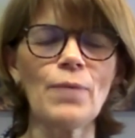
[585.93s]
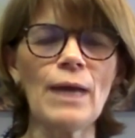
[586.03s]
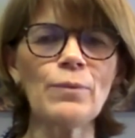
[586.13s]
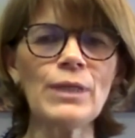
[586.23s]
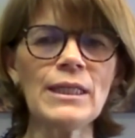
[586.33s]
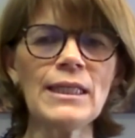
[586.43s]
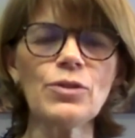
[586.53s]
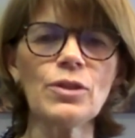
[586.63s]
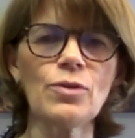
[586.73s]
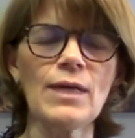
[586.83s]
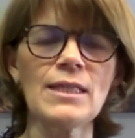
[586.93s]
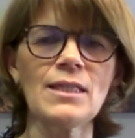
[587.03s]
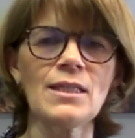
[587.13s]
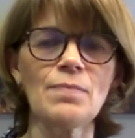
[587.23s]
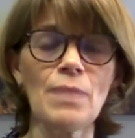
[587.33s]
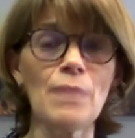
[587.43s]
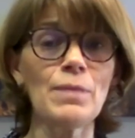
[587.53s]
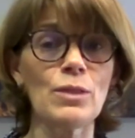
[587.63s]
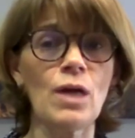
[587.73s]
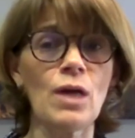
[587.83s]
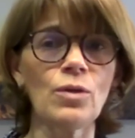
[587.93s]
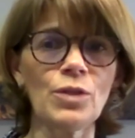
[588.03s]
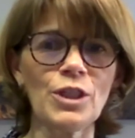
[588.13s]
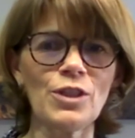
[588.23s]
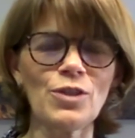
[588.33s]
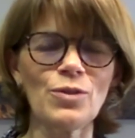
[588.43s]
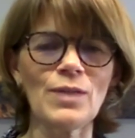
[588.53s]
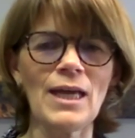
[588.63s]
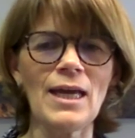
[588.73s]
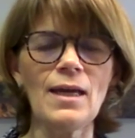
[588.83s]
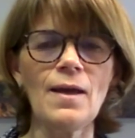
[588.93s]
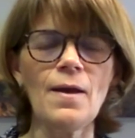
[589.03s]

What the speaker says: and we need to address this maybe to our audience today,